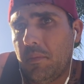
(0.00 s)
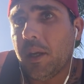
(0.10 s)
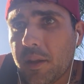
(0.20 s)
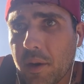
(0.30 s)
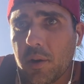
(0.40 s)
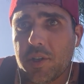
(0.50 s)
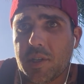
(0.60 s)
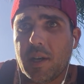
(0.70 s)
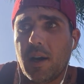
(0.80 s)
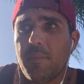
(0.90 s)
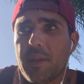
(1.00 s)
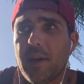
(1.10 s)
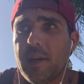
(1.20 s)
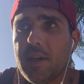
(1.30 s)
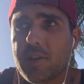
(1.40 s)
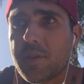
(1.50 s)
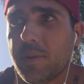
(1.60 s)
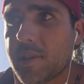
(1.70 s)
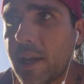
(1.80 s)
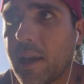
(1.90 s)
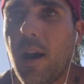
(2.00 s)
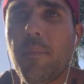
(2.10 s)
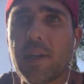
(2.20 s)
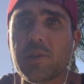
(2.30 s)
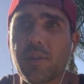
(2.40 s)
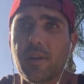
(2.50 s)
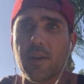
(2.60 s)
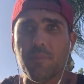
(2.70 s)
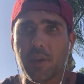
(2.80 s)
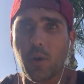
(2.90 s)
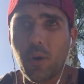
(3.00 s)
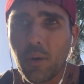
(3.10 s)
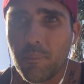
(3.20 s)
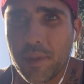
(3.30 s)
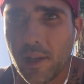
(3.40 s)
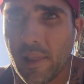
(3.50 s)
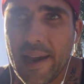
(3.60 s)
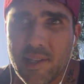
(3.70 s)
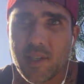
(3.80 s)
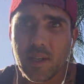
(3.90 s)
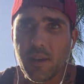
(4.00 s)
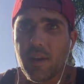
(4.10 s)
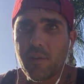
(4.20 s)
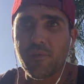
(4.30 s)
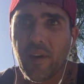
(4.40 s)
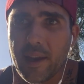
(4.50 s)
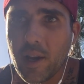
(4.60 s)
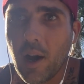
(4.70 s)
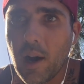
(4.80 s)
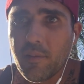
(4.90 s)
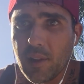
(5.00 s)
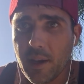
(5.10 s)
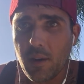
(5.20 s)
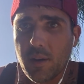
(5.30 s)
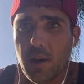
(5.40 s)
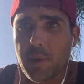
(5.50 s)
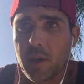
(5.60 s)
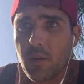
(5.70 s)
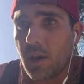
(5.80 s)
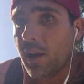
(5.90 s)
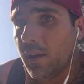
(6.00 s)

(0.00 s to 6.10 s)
and then I'll just come. And then as soon as I come, I do the, the old, the classic fake cough. Like I'll come and go,